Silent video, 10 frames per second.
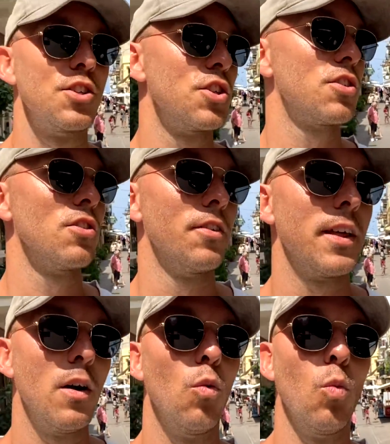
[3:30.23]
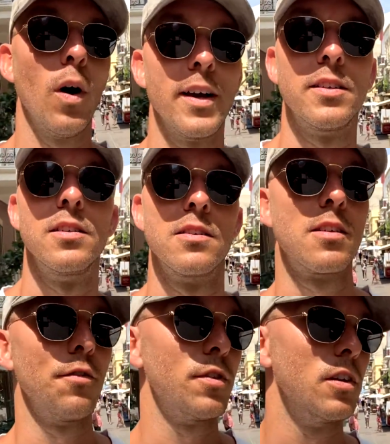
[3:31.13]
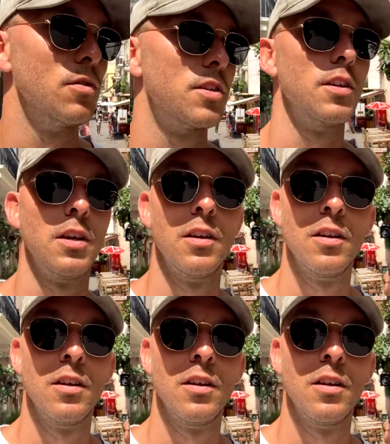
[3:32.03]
just not that white and stuff that you see